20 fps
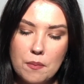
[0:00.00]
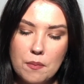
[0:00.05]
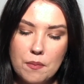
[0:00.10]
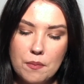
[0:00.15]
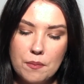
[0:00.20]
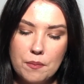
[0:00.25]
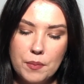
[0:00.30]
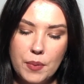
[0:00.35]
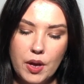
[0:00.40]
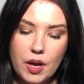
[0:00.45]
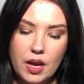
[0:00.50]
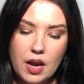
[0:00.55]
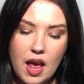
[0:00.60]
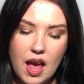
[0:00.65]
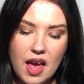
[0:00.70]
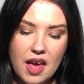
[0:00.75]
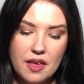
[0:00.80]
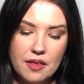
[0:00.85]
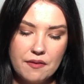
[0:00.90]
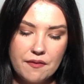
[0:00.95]
but
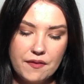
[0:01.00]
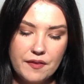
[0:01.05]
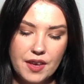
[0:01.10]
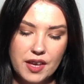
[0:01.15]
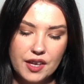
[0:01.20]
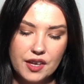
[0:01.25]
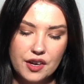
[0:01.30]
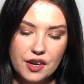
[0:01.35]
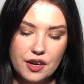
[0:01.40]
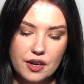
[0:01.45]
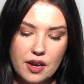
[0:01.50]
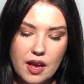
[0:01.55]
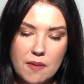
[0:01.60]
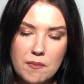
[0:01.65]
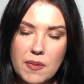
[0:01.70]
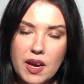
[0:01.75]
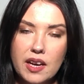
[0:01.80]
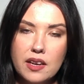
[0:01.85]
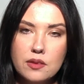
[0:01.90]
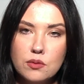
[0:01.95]
I figured I
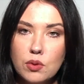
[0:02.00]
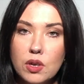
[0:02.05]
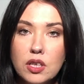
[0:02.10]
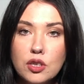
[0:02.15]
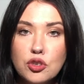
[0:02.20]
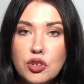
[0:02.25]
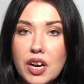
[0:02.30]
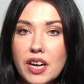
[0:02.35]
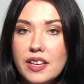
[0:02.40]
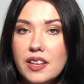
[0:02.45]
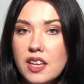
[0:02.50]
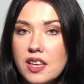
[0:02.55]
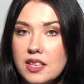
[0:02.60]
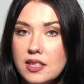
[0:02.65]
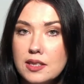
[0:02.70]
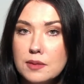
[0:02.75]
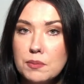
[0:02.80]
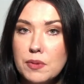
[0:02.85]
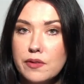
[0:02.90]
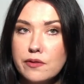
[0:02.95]
might as well try
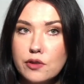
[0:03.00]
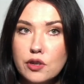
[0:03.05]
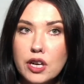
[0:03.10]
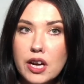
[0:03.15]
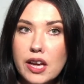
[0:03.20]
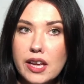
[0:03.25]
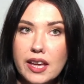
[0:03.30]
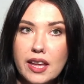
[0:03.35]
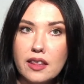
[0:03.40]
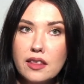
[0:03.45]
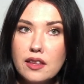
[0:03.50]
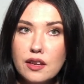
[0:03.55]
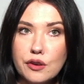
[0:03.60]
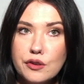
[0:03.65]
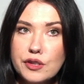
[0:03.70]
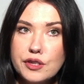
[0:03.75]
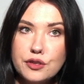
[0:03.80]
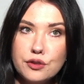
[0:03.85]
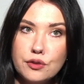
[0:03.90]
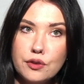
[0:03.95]
this before I get the
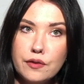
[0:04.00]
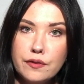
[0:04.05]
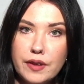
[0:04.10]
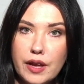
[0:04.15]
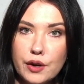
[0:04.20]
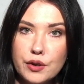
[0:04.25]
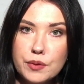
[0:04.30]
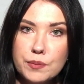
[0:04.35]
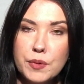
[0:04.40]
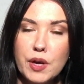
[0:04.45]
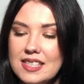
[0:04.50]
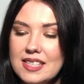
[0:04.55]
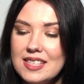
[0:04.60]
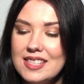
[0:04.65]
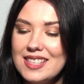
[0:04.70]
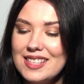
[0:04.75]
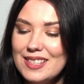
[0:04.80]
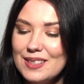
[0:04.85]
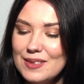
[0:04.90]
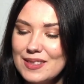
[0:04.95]
original Flowerbomb.
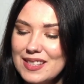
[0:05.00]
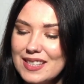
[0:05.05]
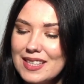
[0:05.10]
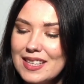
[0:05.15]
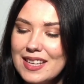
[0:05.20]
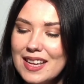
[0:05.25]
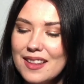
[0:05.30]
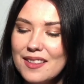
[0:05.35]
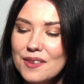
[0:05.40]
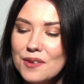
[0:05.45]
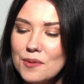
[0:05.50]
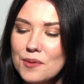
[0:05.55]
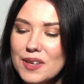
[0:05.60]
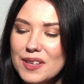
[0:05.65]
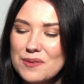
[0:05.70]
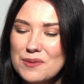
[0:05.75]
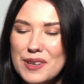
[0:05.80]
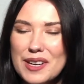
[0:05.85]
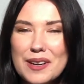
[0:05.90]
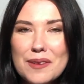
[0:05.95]
This was another
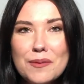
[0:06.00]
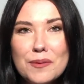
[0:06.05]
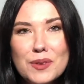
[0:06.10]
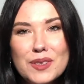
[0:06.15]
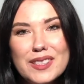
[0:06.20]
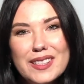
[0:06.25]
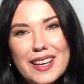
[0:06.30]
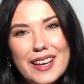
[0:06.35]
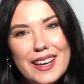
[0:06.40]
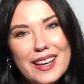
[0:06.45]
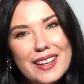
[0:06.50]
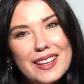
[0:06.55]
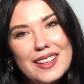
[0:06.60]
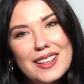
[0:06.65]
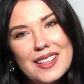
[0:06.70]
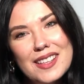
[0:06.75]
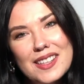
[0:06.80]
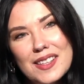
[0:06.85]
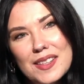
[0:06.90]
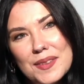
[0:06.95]
one where I was like,
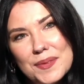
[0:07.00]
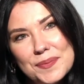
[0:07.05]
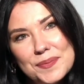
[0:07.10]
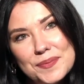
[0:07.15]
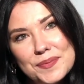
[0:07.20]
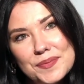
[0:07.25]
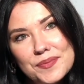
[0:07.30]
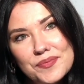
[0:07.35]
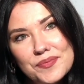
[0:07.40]
I'm